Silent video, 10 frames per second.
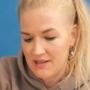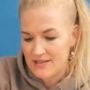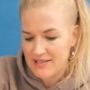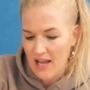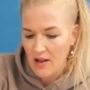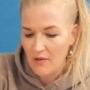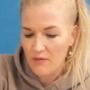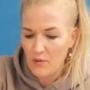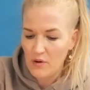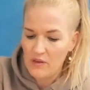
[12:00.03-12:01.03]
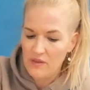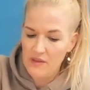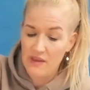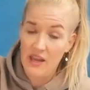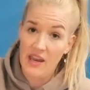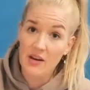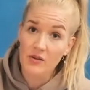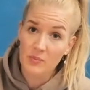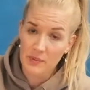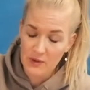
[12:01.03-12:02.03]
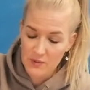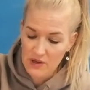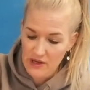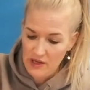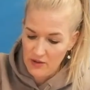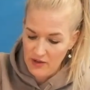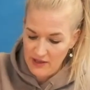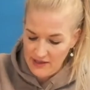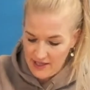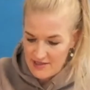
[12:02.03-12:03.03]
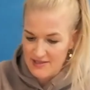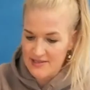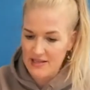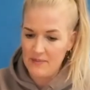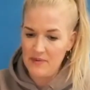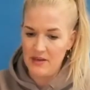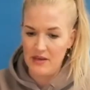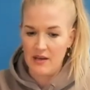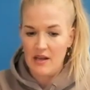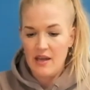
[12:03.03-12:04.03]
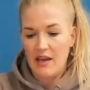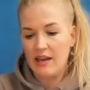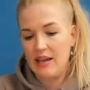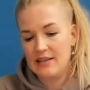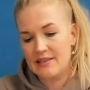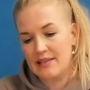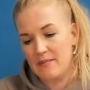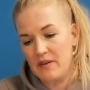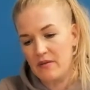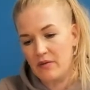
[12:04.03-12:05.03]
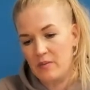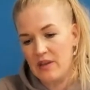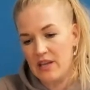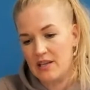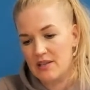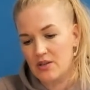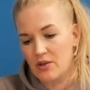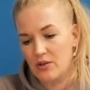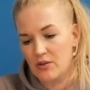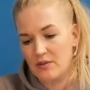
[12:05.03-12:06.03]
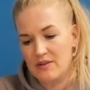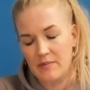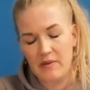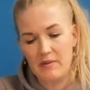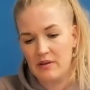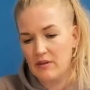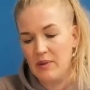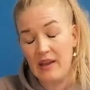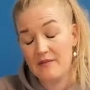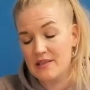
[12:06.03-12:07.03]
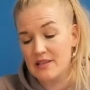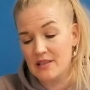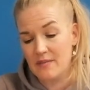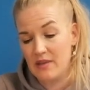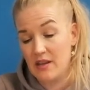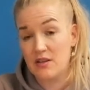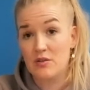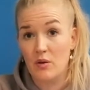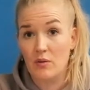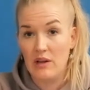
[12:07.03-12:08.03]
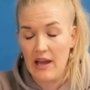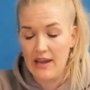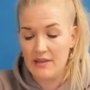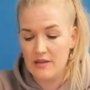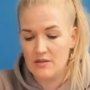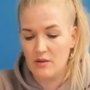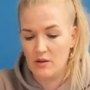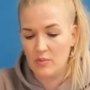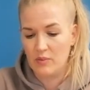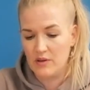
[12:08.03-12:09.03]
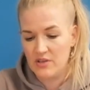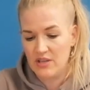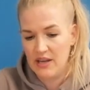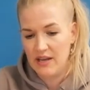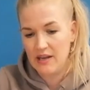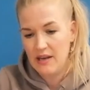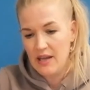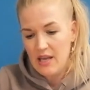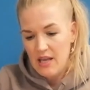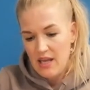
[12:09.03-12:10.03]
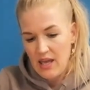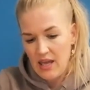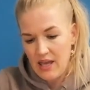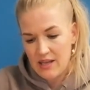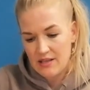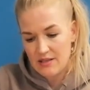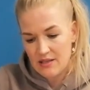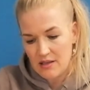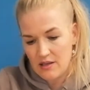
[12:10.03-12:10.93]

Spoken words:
self or the inner beauty here against something from the external. Something, you may have seen something that you don't like, that you don't appreciate, and